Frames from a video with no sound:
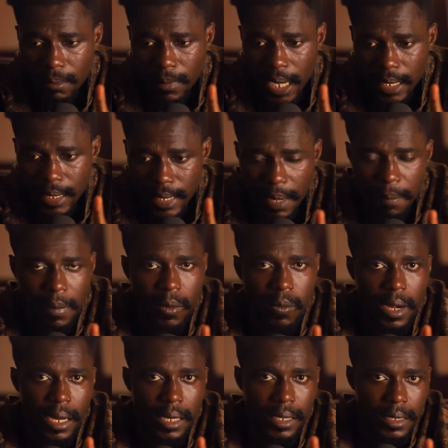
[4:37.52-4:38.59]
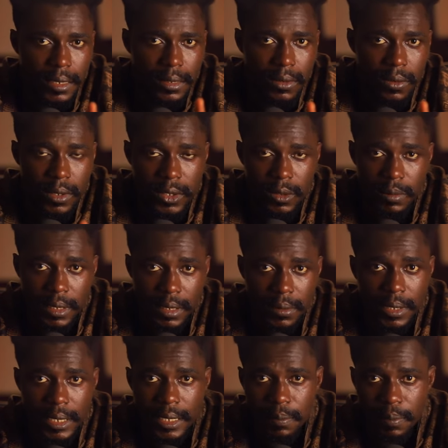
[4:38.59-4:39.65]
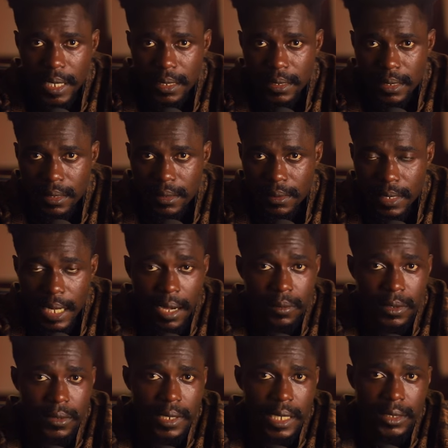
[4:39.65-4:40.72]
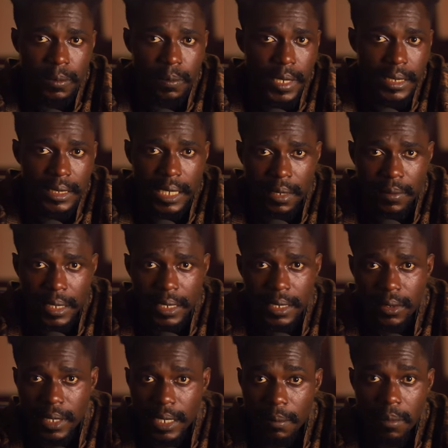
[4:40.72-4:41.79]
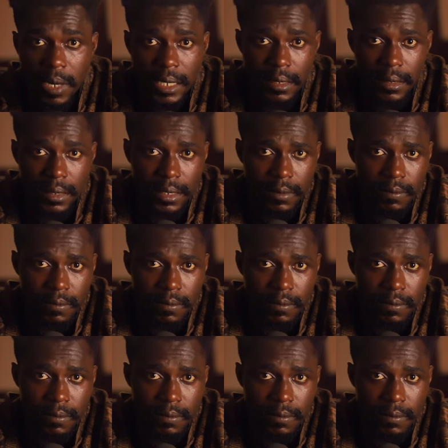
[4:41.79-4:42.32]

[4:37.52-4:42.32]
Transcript: My number one is going to be 3D painting. Now you get to paint directly on the model,